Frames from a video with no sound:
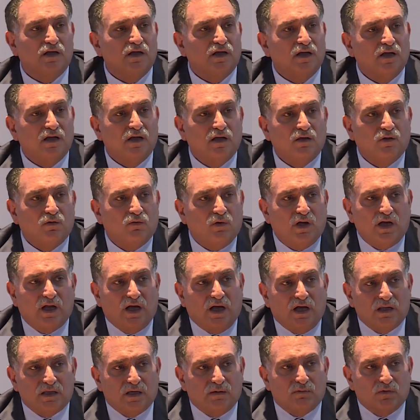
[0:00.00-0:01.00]
any
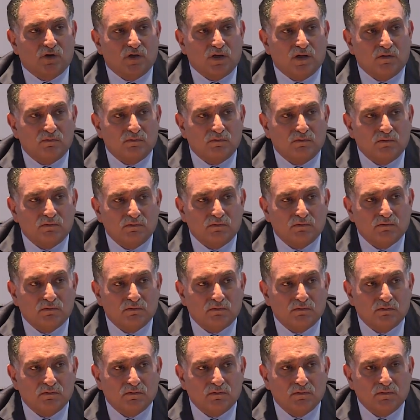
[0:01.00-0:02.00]
importance
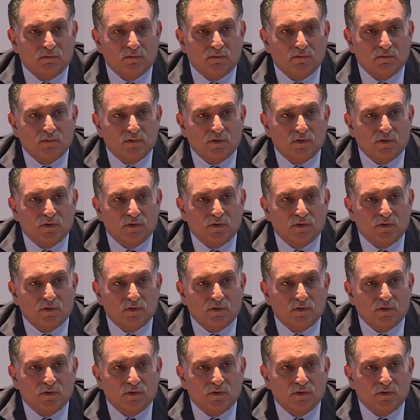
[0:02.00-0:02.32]
given to